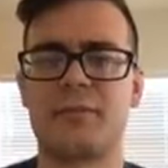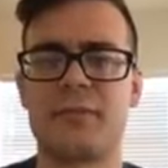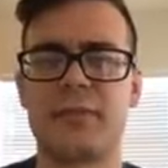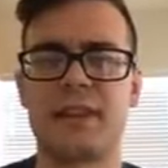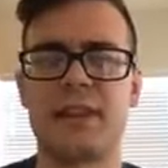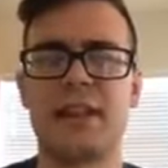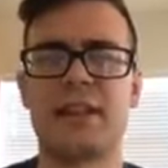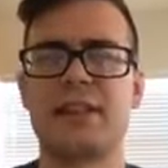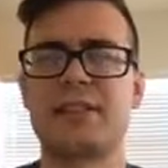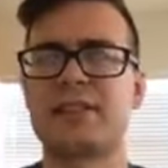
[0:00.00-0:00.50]

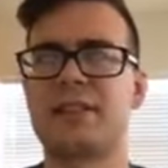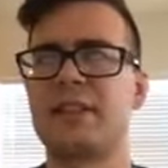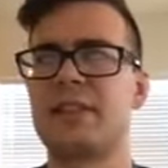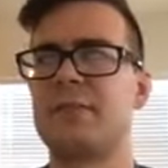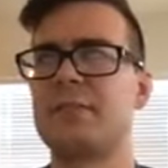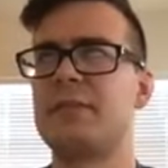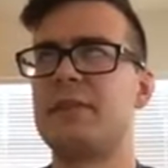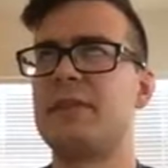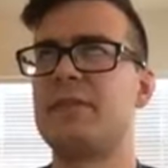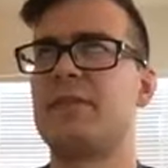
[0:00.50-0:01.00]
it's going
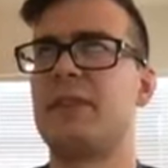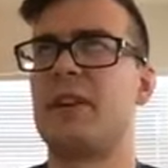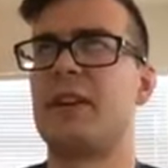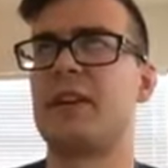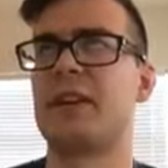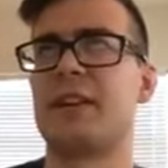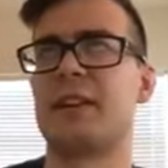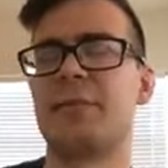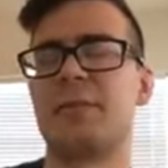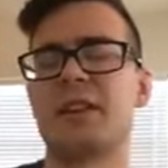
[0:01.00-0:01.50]
to be
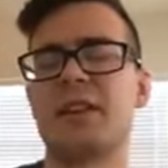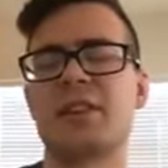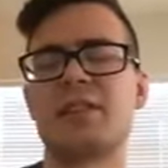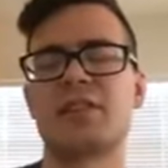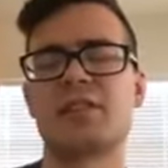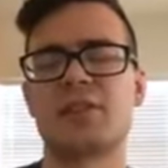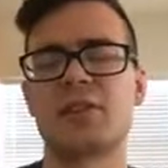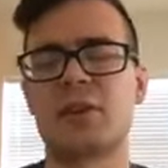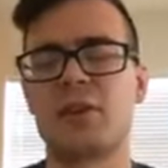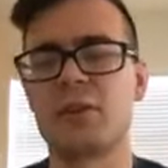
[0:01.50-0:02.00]
very limited.
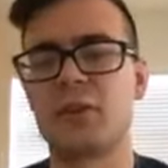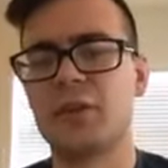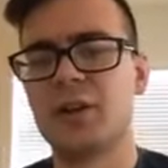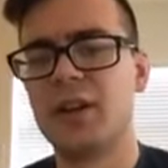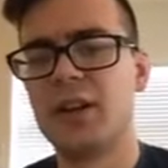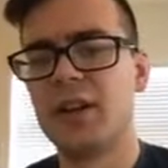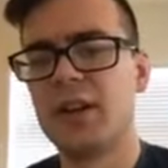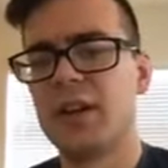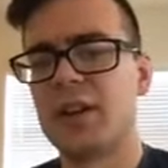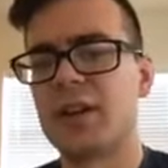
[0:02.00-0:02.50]
So
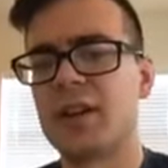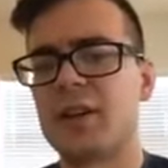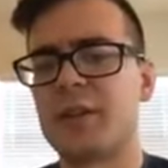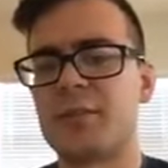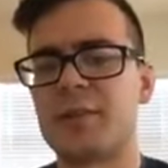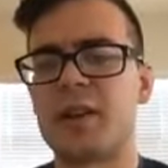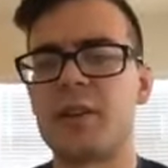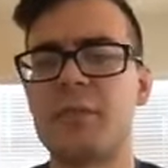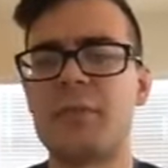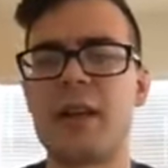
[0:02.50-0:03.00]

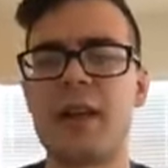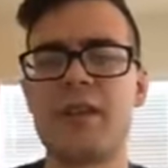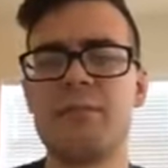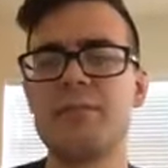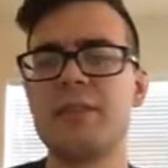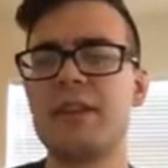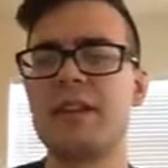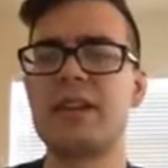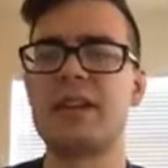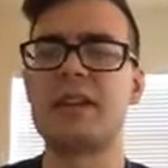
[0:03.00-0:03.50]
there may
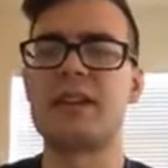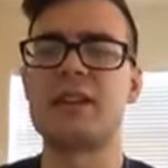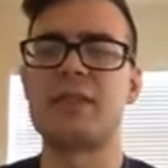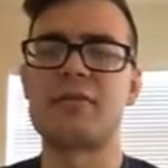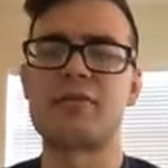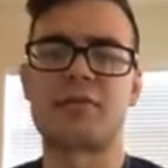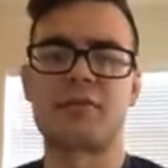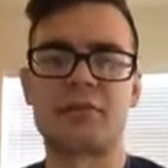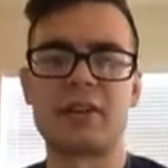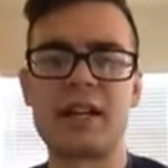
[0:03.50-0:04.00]
be
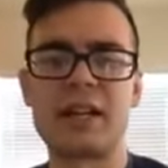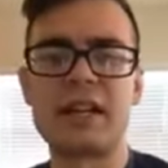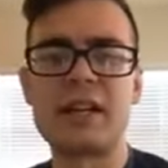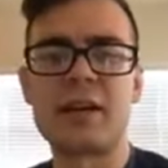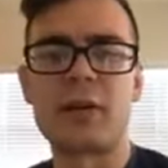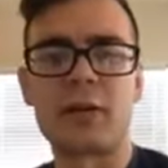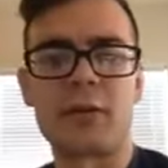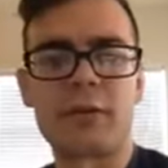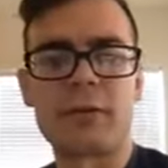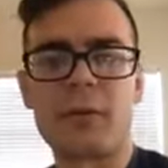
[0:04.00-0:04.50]
3
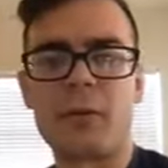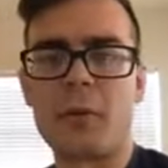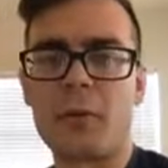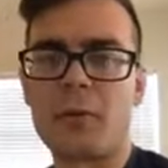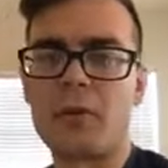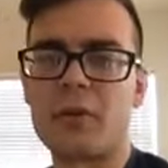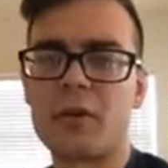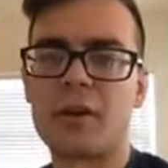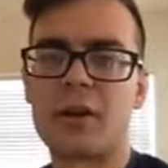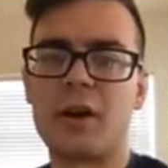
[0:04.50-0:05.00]
or
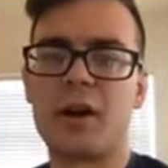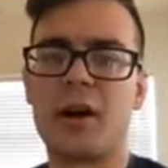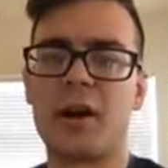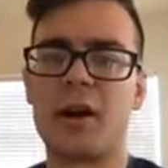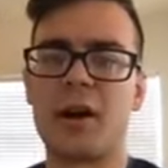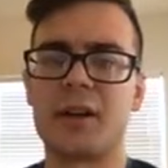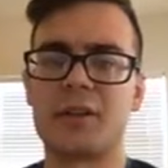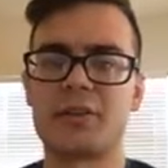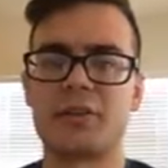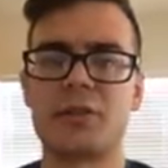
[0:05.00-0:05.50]

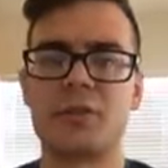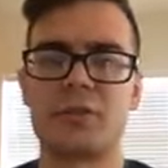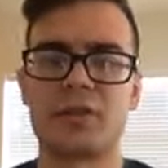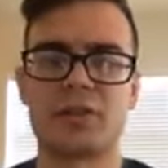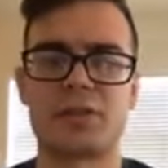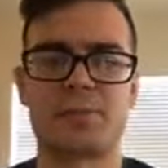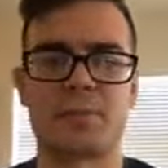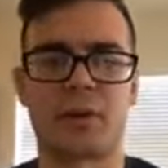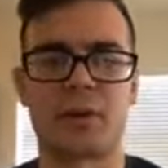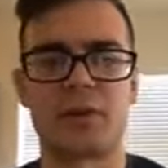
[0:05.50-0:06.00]
4
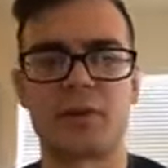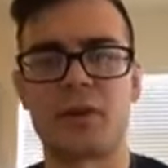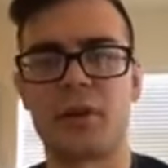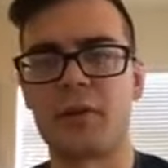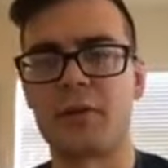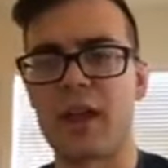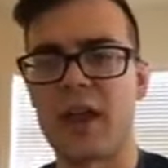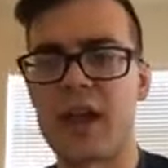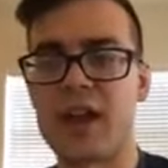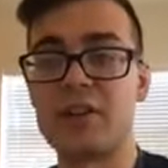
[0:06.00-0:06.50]
tours per
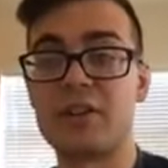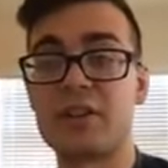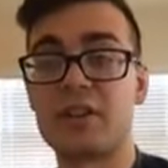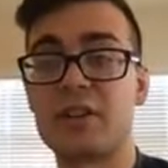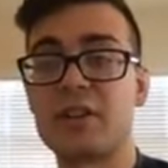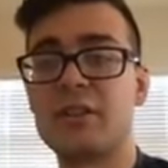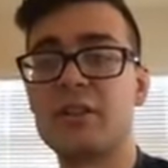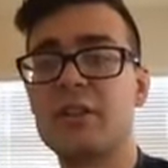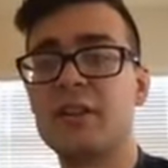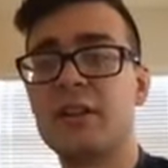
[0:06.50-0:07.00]

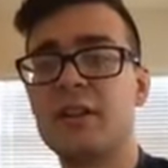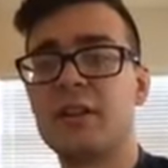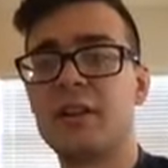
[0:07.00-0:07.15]
location.